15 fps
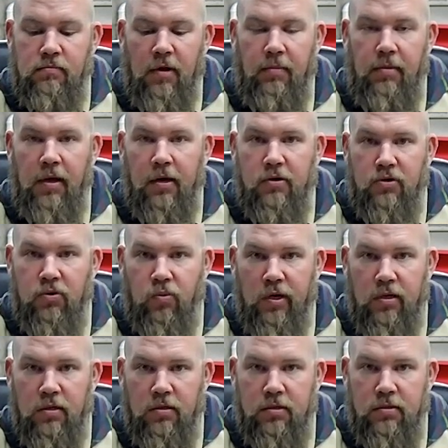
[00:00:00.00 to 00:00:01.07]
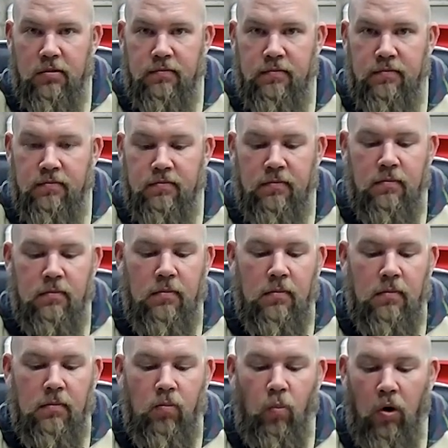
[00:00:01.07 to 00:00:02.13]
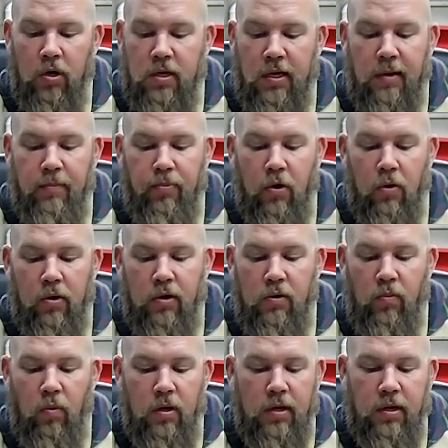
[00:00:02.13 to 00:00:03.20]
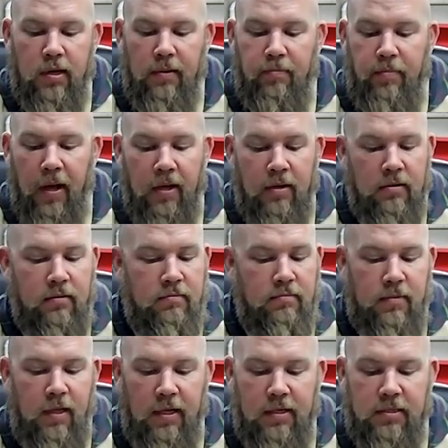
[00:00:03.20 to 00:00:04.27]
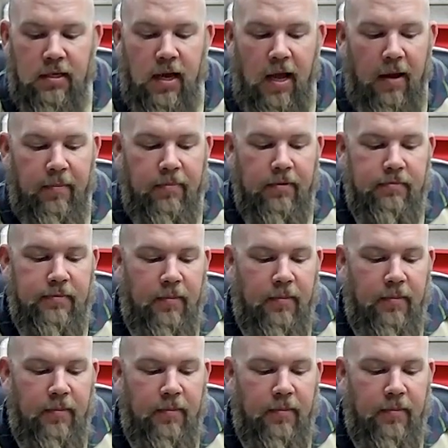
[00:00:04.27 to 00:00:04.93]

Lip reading: maybe extra wheels. One could get broken, one could get bent, things can happen.